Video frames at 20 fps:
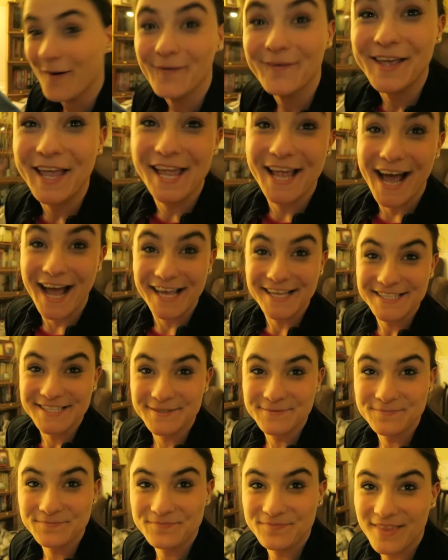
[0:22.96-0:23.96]
Okay, guys.
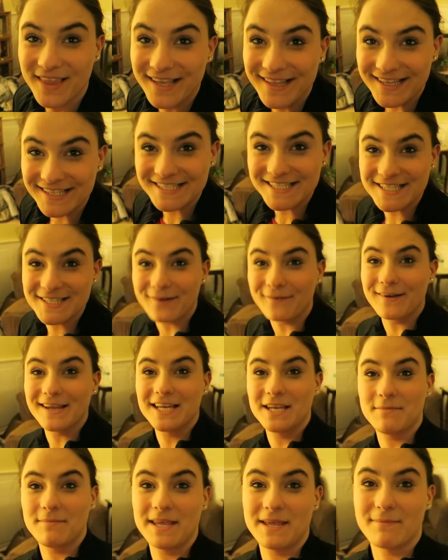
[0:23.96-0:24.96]
This is
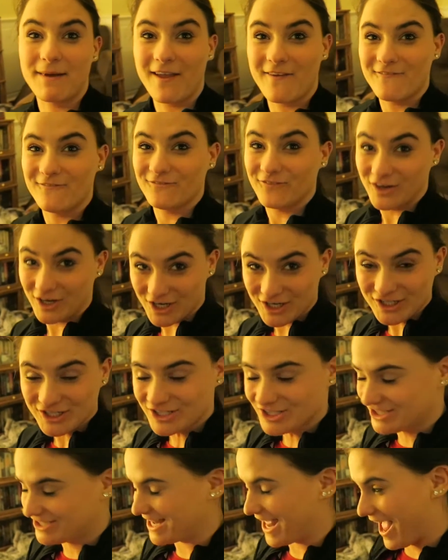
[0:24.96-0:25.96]
going to be my
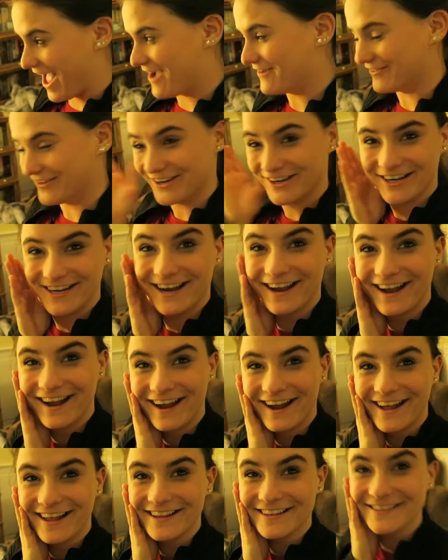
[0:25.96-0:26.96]
first ever.
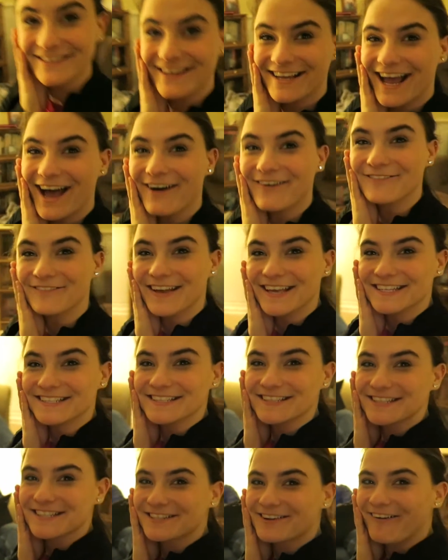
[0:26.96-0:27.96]
Look how
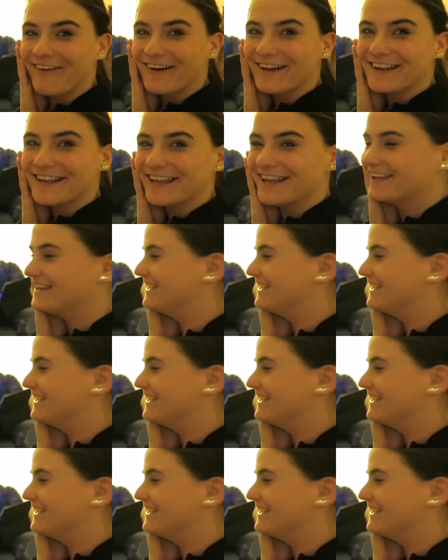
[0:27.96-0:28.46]
amazing this quality